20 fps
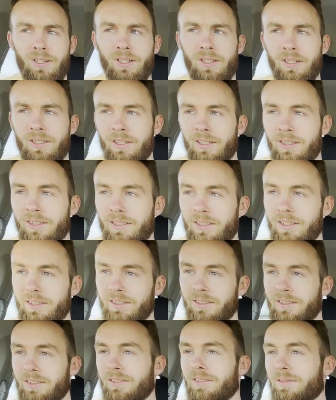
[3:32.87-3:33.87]

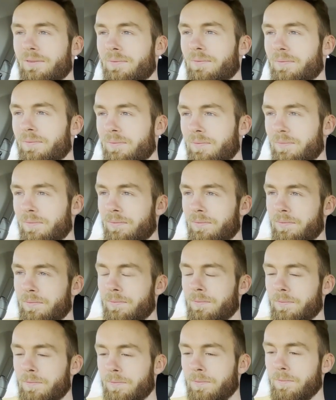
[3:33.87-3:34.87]

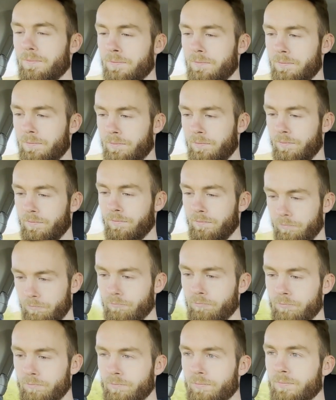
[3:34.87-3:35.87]

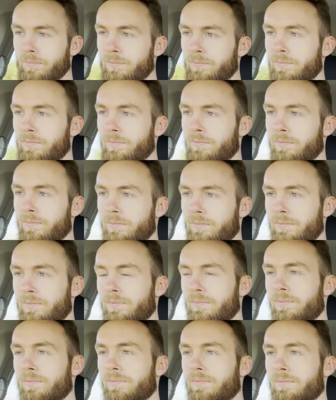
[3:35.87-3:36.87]

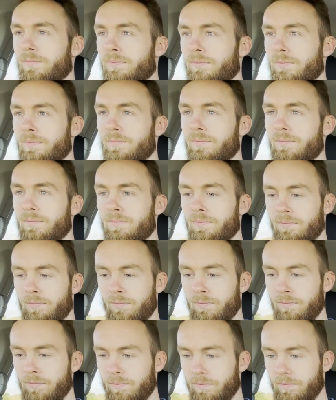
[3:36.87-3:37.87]

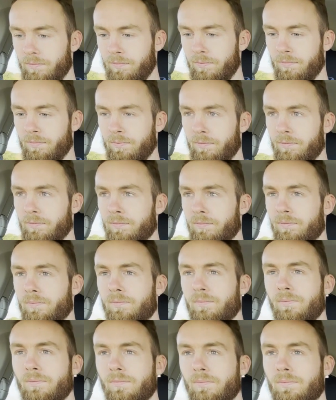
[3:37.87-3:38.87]

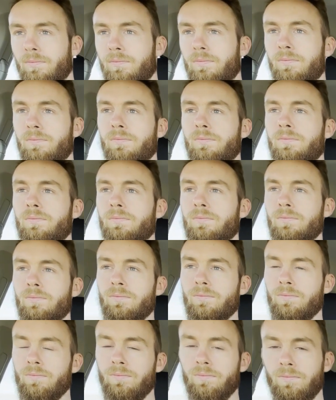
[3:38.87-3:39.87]

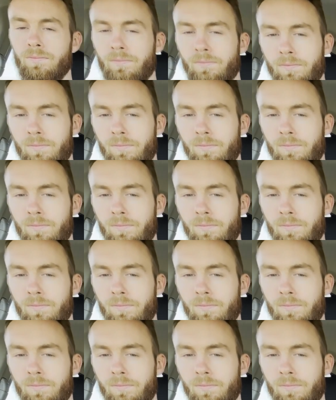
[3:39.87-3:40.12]
The person shown says nothing.